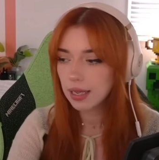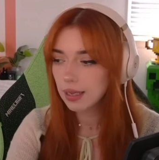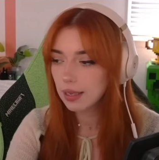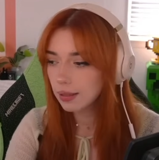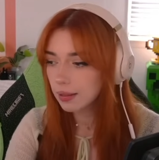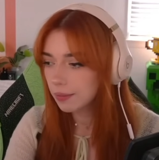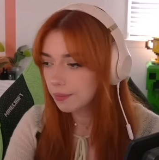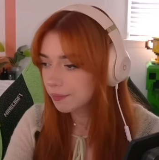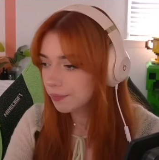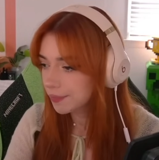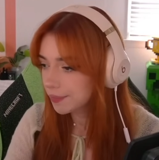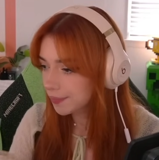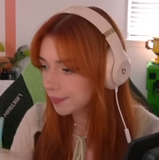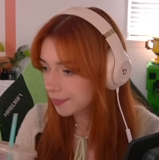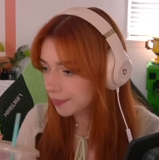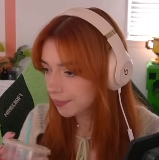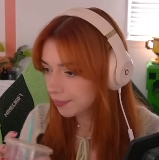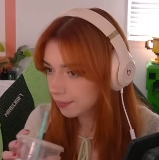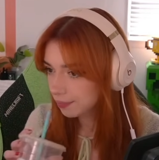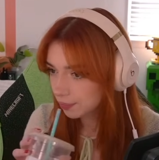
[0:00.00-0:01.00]

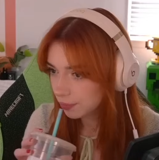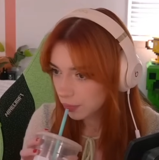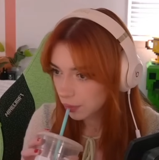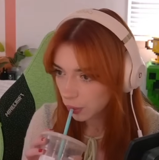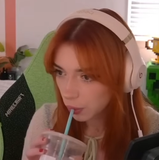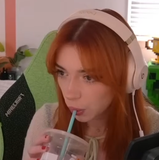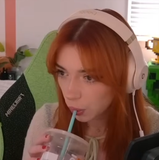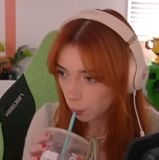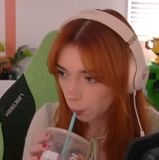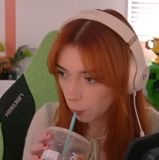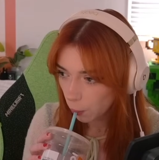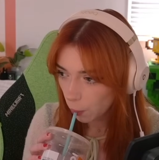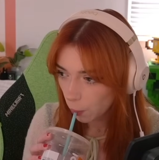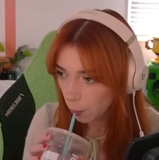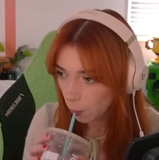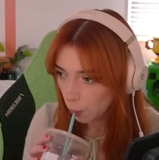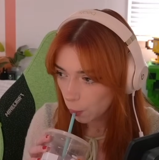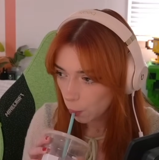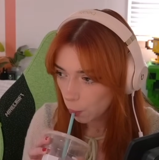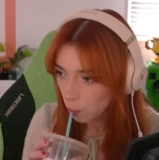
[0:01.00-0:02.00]

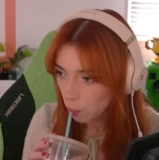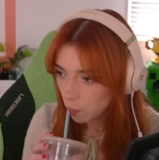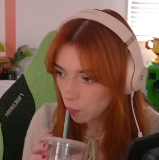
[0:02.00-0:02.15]
(silence)